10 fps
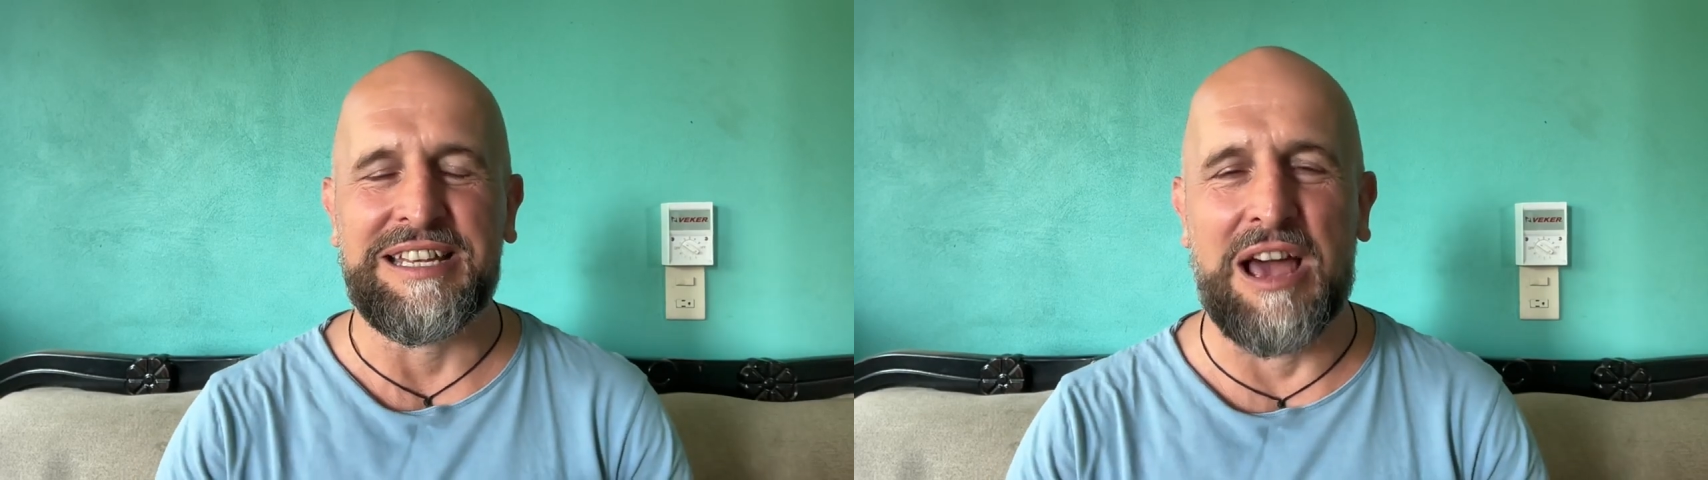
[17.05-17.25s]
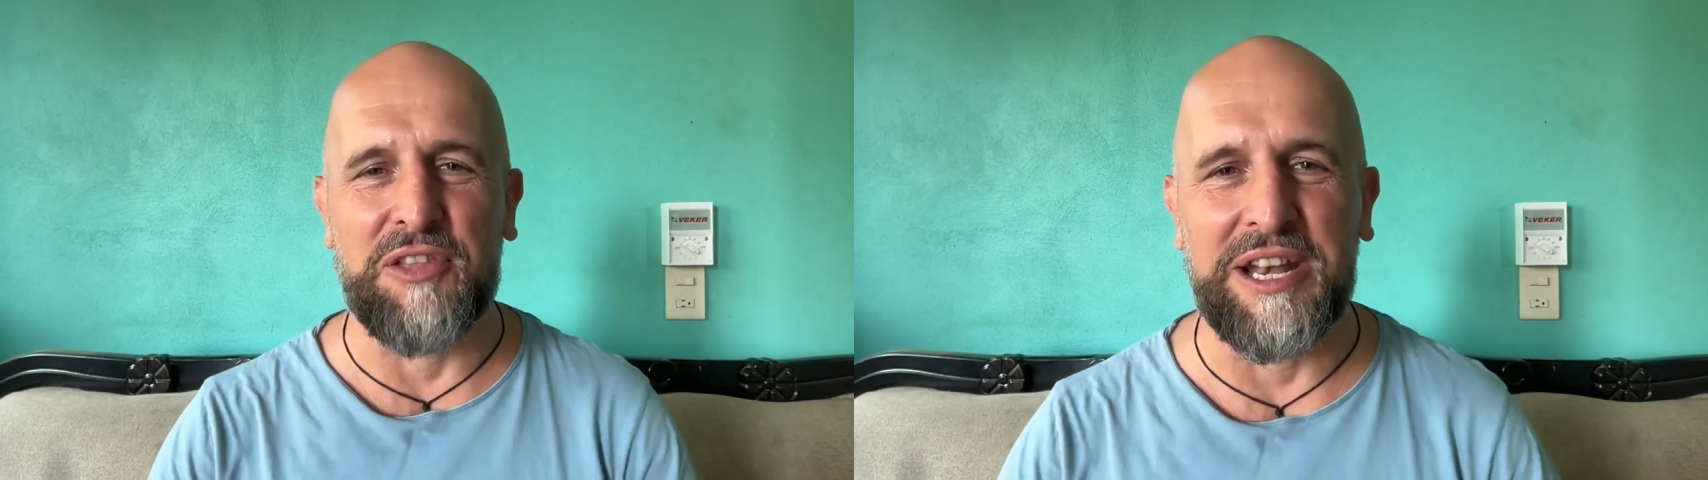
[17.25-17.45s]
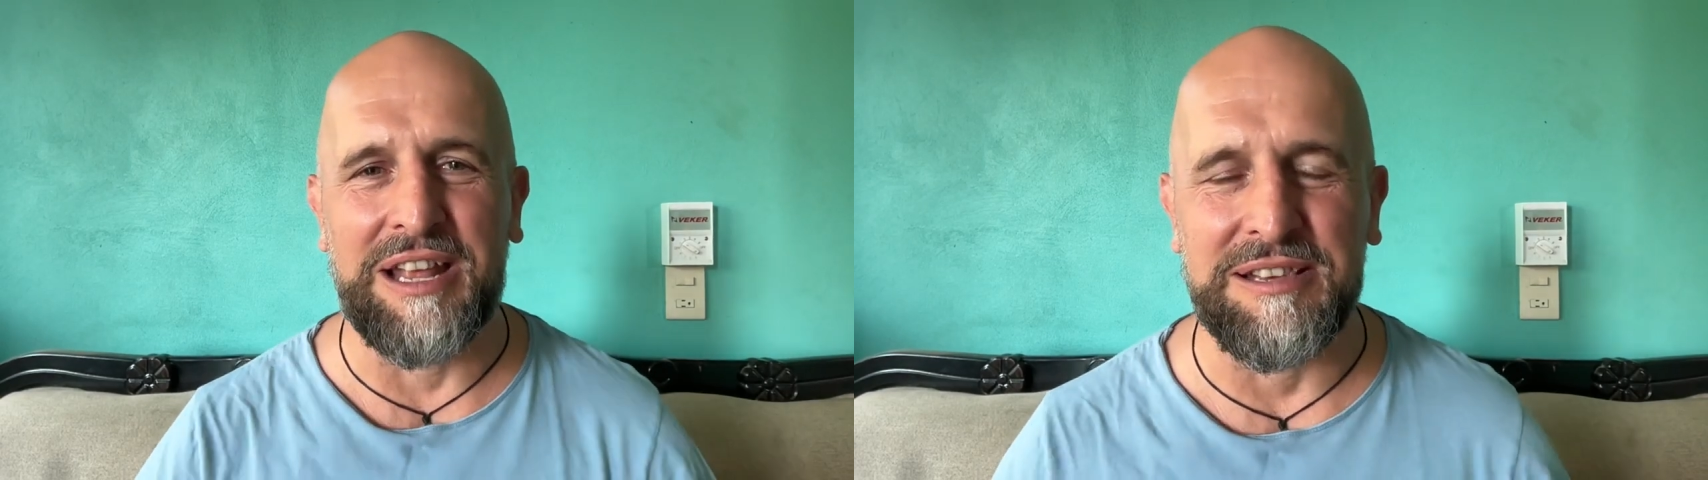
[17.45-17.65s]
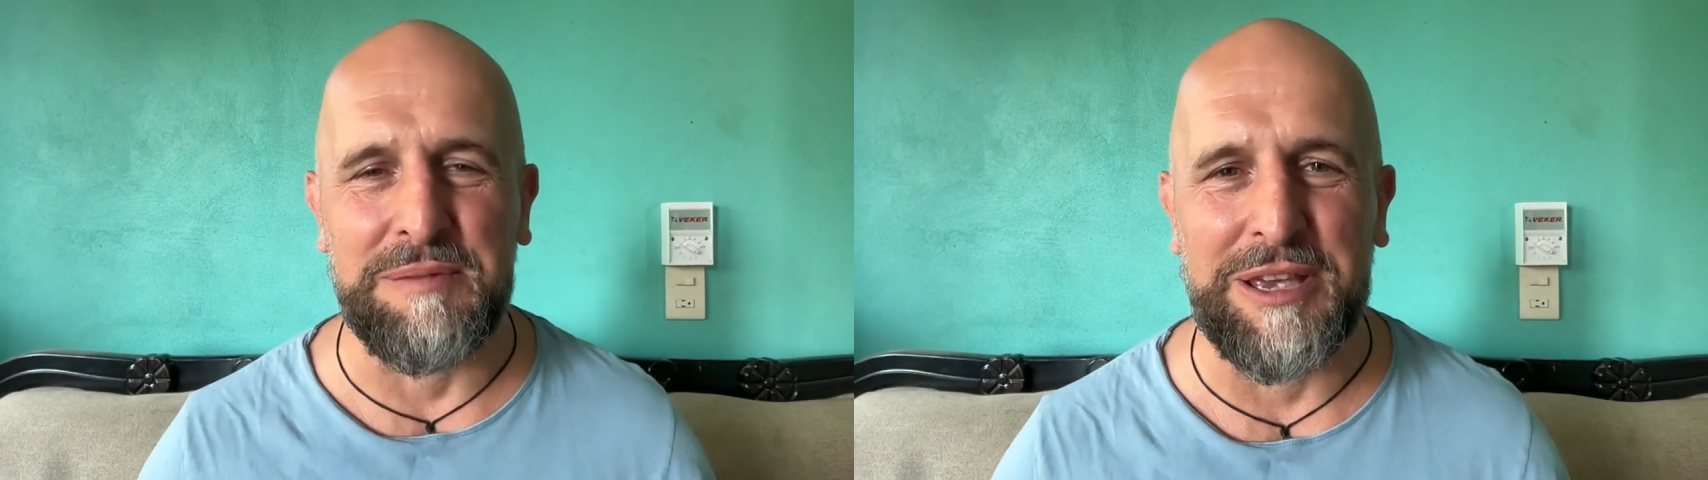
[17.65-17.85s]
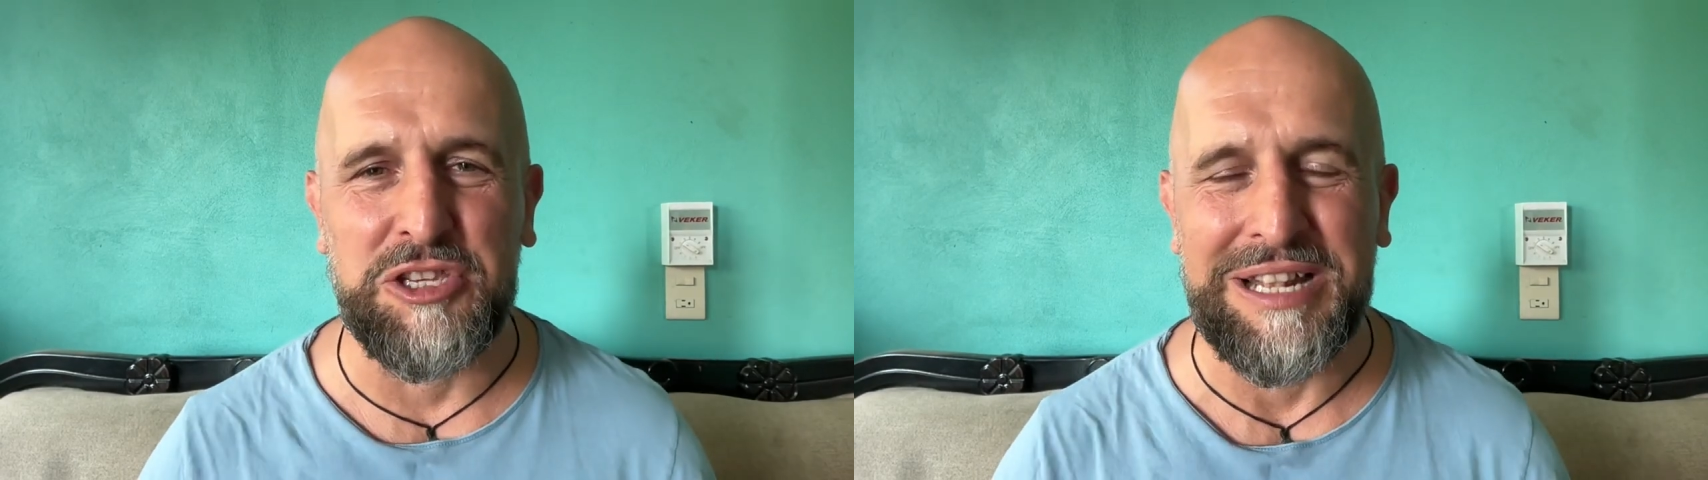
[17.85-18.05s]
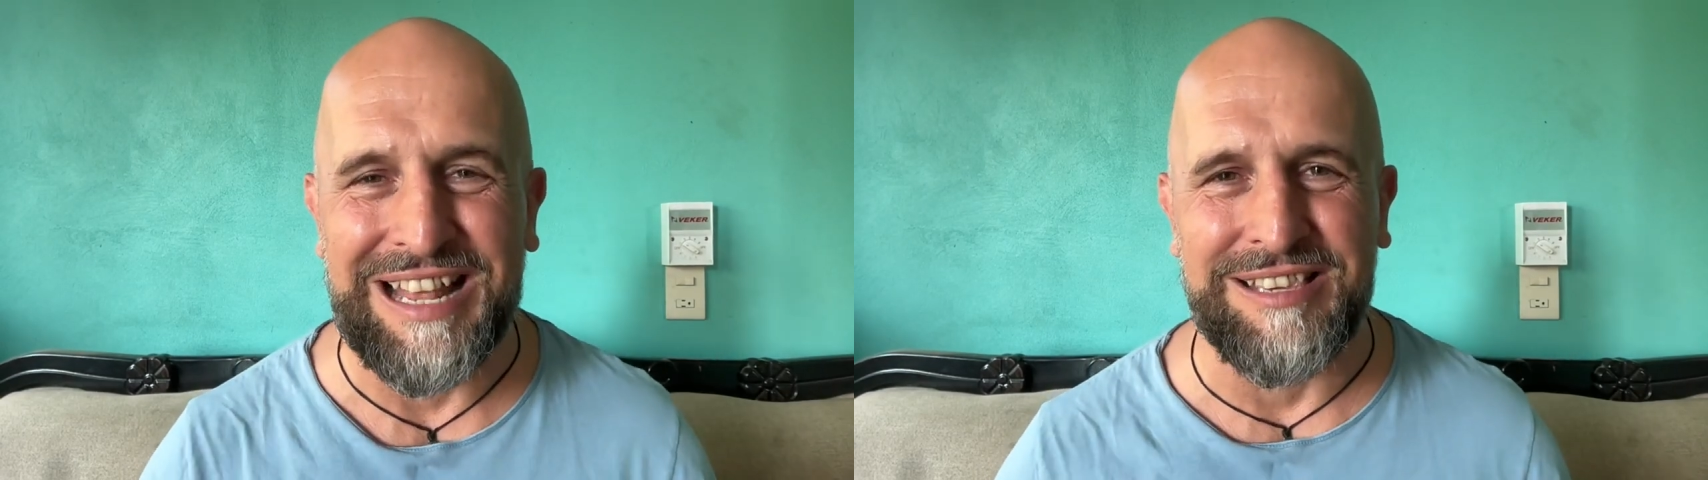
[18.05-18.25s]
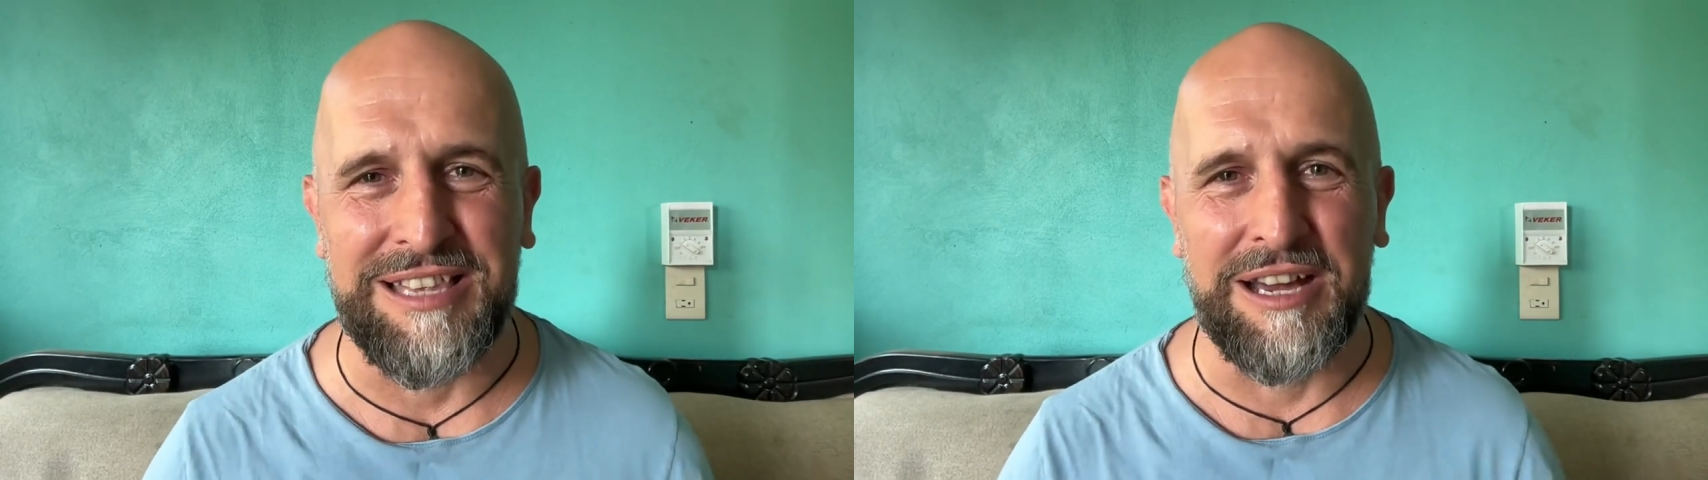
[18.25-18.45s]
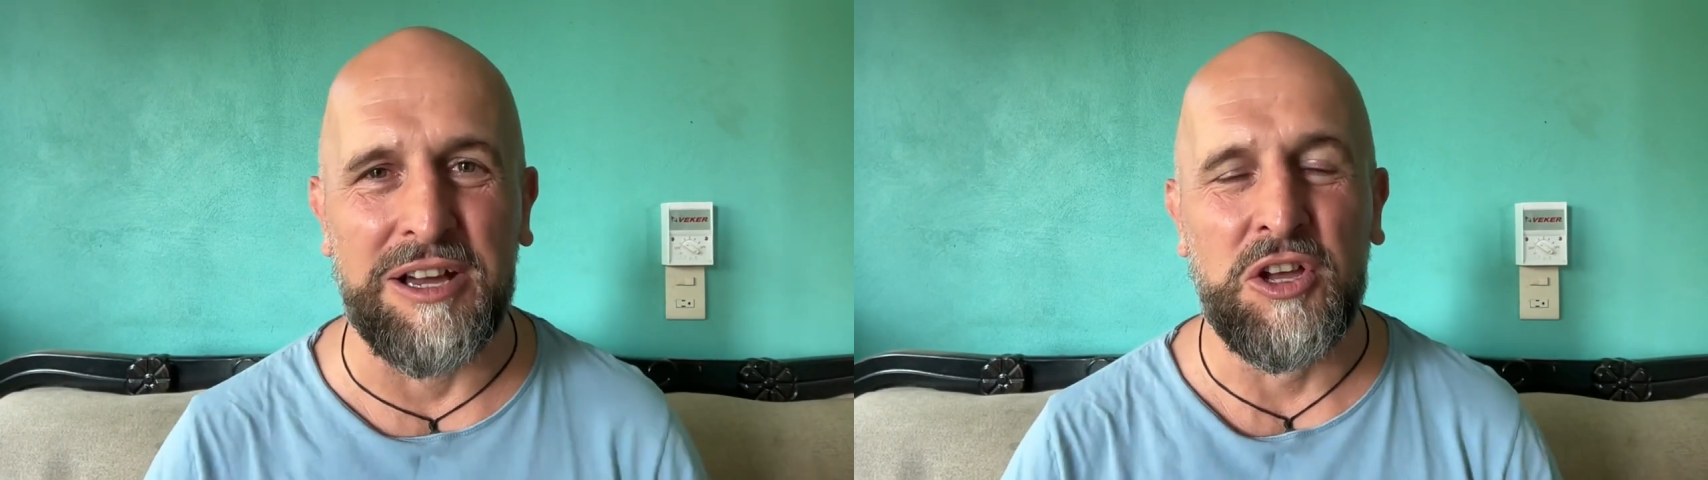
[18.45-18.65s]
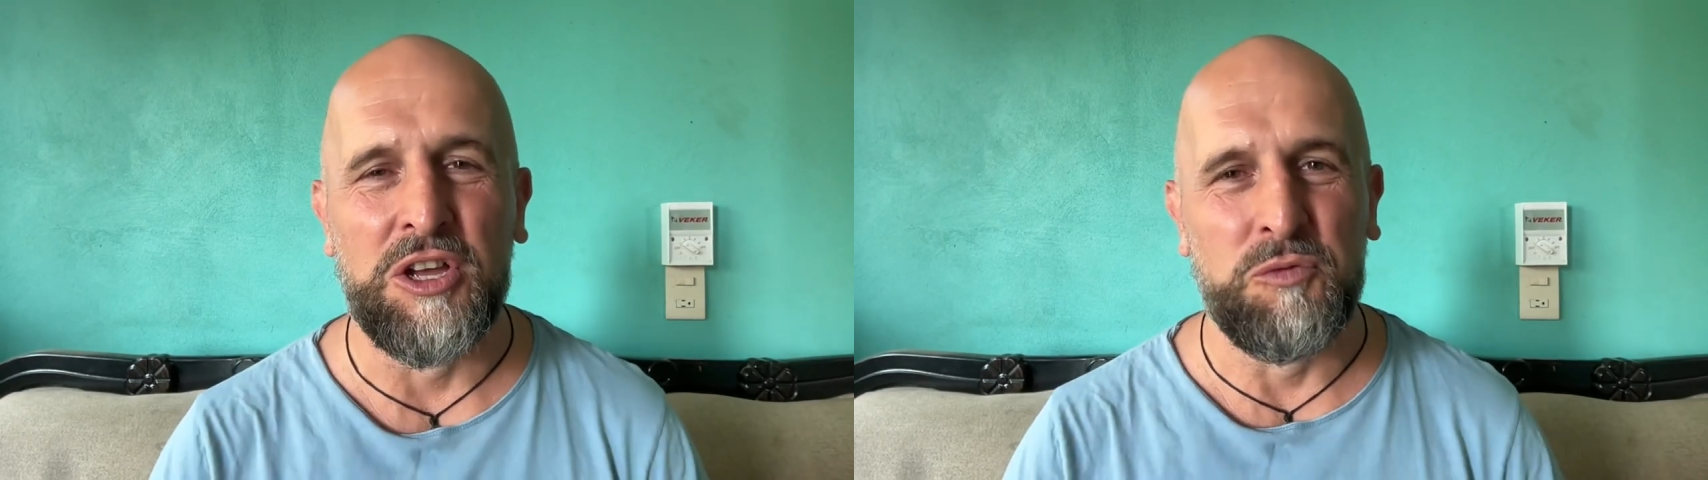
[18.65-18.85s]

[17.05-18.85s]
Now then, as I mentioned, Leicester